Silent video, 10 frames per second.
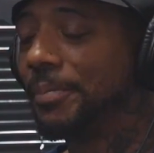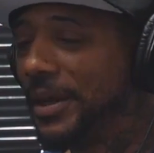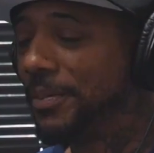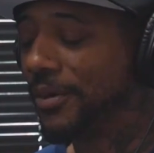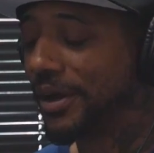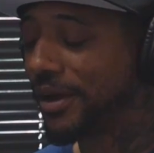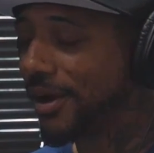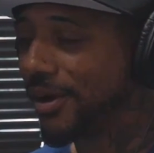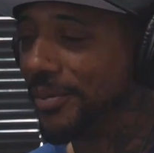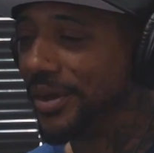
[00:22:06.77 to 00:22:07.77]
people that
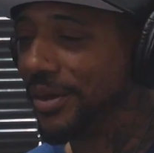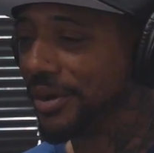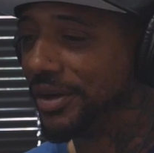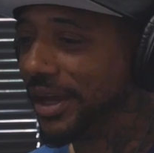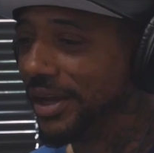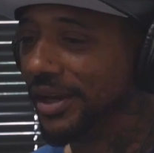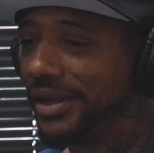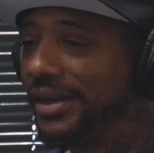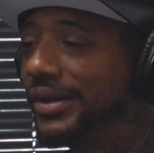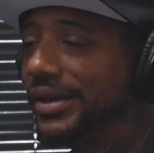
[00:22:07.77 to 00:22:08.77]
call me on a
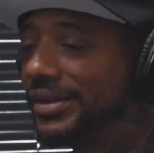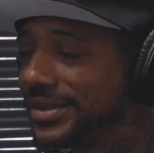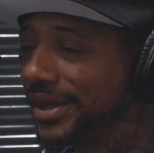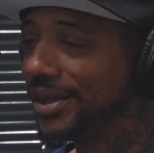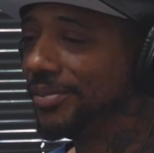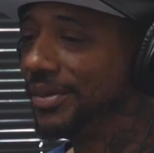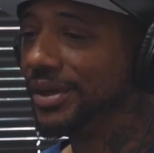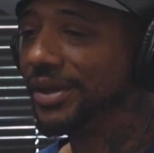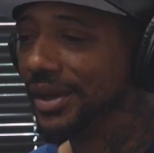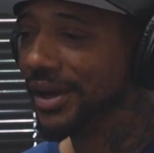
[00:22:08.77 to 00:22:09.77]
daily telling
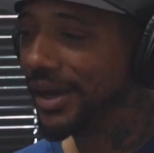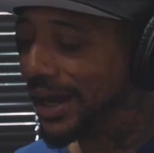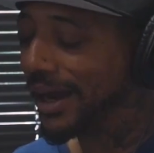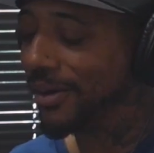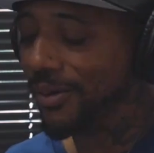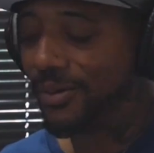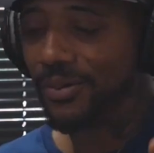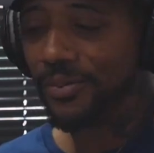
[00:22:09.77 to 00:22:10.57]
me how